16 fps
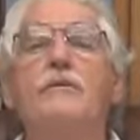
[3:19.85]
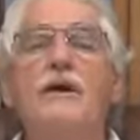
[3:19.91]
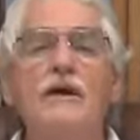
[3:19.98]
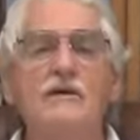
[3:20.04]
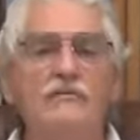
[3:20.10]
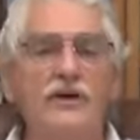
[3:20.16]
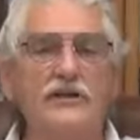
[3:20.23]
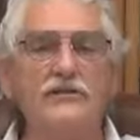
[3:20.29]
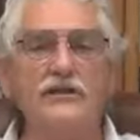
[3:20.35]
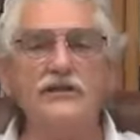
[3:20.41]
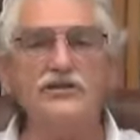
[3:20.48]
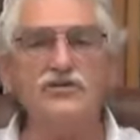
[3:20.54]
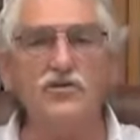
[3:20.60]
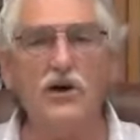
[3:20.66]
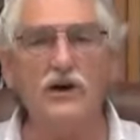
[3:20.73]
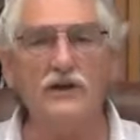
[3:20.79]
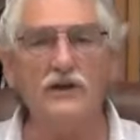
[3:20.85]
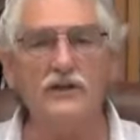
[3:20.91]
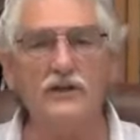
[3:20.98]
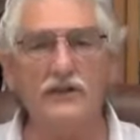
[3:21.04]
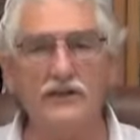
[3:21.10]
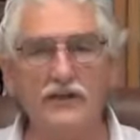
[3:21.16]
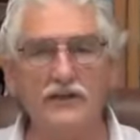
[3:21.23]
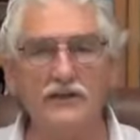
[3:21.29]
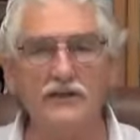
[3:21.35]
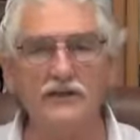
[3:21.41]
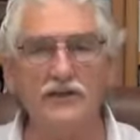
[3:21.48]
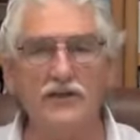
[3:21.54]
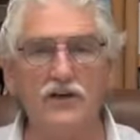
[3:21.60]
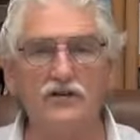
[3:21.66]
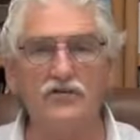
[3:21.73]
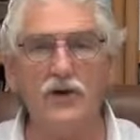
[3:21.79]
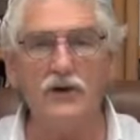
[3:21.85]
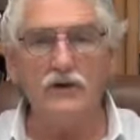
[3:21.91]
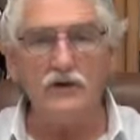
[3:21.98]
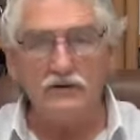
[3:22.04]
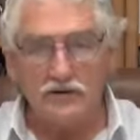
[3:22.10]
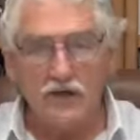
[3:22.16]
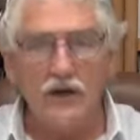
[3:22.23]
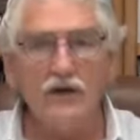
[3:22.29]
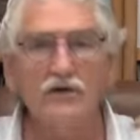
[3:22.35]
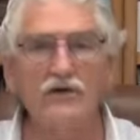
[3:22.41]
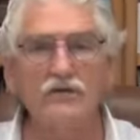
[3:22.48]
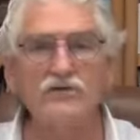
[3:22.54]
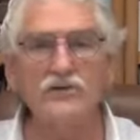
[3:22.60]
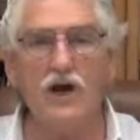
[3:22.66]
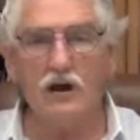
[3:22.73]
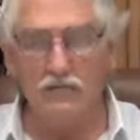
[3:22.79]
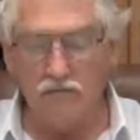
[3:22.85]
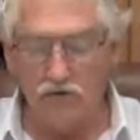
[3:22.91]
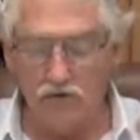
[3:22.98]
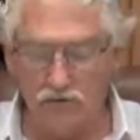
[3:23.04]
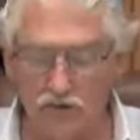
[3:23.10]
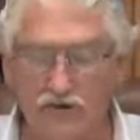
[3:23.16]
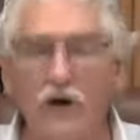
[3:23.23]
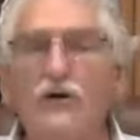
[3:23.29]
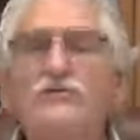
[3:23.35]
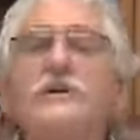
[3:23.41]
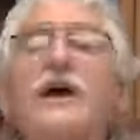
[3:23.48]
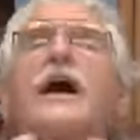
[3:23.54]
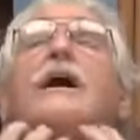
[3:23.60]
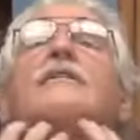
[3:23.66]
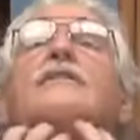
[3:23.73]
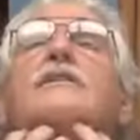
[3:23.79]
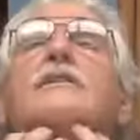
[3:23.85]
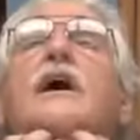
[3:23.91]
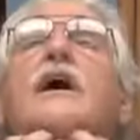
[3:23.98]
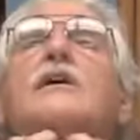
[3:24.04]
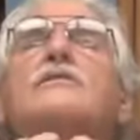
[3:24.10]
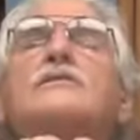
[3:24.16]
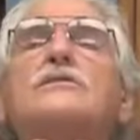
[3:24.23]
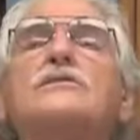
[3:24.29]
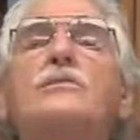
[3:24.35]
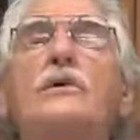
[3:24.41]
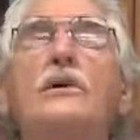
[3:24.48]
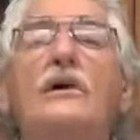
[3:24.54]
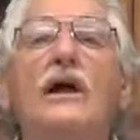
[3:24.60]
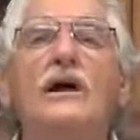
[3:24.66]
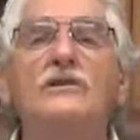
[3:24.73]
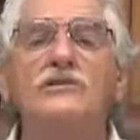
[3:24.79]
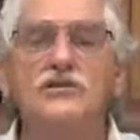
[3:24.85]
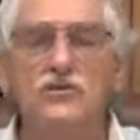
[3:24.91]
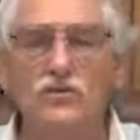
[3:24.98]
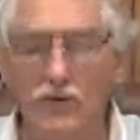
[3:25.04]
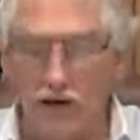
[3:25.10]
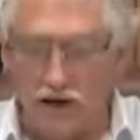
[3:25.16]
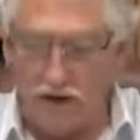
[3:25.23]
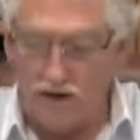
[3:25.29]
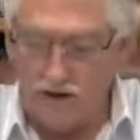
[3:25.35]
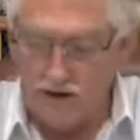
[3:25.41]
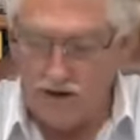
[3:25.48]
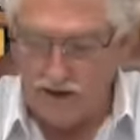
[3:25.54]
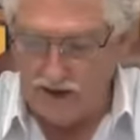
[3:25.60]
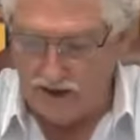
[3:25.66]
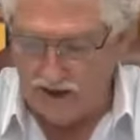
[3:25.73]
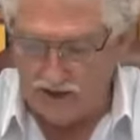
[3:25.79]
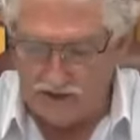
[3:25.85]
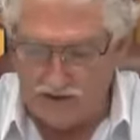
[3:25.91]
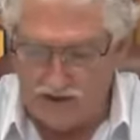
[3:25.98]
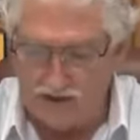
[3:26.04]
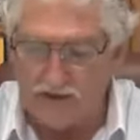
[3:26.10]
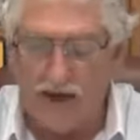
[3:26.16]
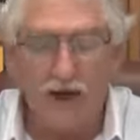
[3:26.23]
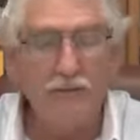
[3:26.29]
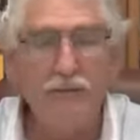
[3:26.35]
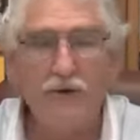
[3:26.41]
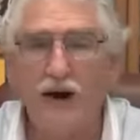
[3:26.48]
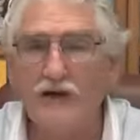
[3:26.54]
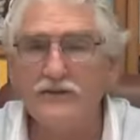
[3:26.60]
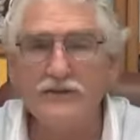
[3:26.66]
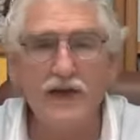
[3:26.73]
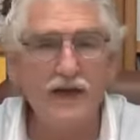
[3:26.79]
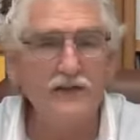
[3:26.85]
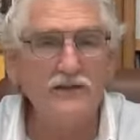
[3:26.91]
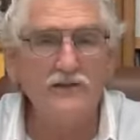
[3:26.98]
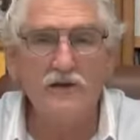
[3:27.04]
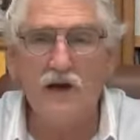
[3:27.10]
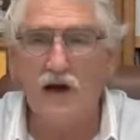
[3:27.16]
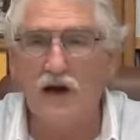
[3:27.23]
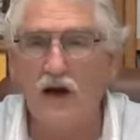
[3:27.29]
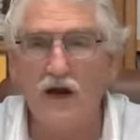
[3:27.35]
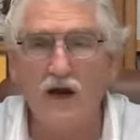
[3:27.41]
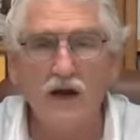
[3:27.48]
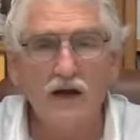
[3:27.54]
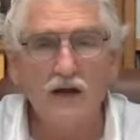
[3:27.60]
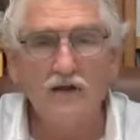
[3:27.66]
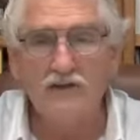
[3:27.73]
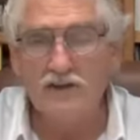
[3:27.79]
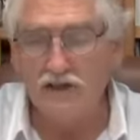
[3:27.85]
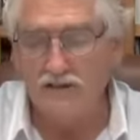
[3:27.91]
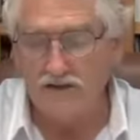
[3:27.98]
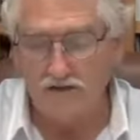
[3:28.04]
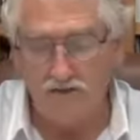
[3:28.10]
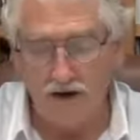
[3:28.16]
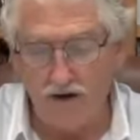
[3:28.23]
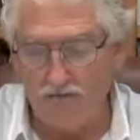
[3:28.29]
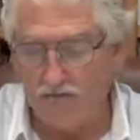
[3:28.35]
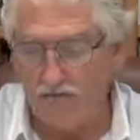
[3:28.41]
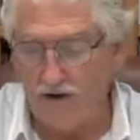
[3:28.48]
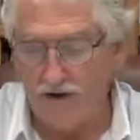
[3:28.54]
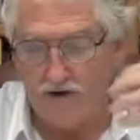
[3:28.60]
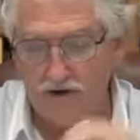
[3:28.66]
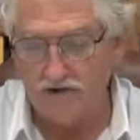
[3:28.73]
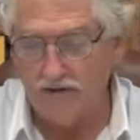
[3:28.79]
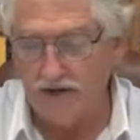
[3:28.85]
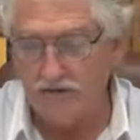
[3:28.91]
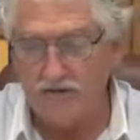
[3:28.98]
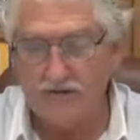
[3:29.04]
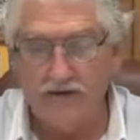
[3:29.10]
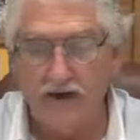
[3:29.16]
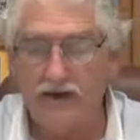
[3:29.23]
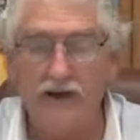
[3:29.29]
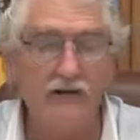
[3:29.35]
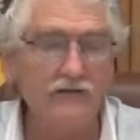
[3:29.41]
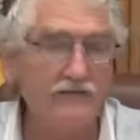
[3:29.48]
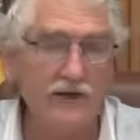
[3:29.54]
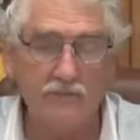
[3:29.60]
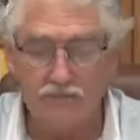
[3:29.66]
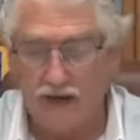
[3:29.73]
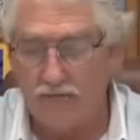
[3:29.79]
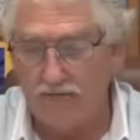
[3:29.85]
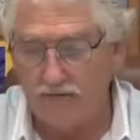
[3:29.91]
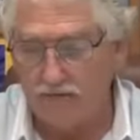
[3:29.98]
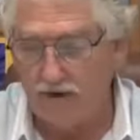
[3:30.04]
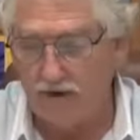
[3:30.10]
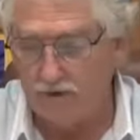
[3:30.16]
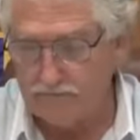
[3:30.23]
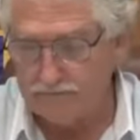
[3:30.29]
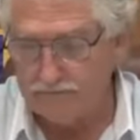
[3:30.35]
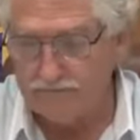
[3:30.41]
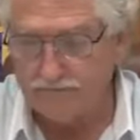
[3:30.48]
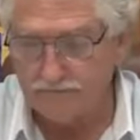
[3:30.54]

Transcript: Fix this trunk. Get the kidneys and adrenals. You'll start moving those out. The tonsils will unswell, just like prostates, congestive heart failures, and everything else. Same type of thing.